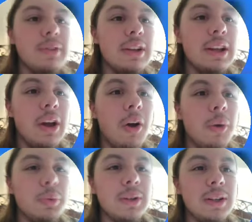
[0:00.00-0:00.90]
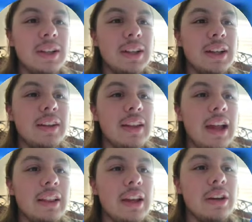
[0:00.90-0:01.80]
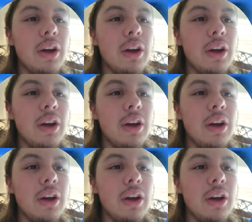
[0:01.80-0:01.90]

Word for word: really hope that they